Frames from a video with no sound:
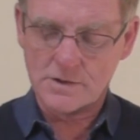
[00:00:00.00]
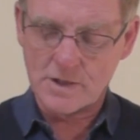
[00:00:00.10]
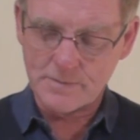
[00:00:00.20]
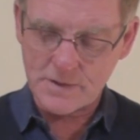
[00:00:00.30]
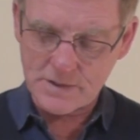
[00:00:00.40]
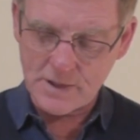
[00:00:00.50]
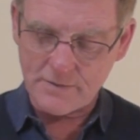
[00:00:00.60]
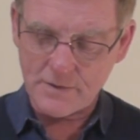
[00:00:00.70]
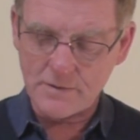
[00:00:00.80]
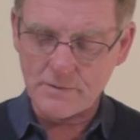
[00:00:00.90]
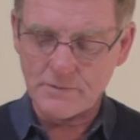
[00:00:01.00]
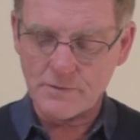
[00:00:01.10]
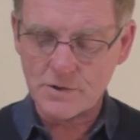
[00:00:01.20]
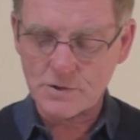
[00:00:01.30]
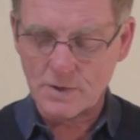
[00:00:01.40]
Chapter 7,
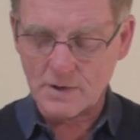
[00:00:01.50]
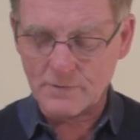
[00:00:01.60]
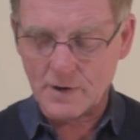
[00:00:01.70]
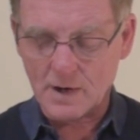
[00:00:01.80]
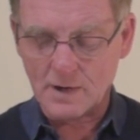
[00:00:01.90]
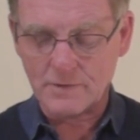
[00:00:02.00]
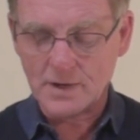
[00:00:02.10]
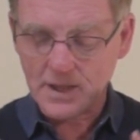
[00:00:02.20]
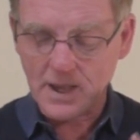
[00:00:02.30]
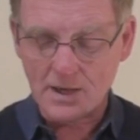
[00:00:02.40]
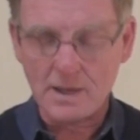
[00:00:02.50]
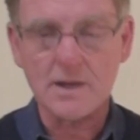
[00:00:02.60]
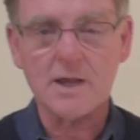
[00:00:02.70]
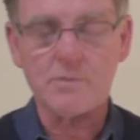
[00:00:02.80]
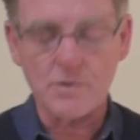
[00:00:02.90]
verse 25. And again
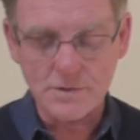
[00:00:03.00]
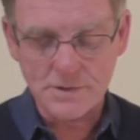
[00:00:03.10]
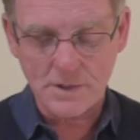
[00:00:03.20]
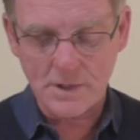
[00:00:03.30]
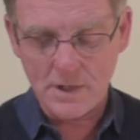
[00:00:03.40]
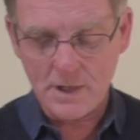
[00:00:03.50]
in Hebrews,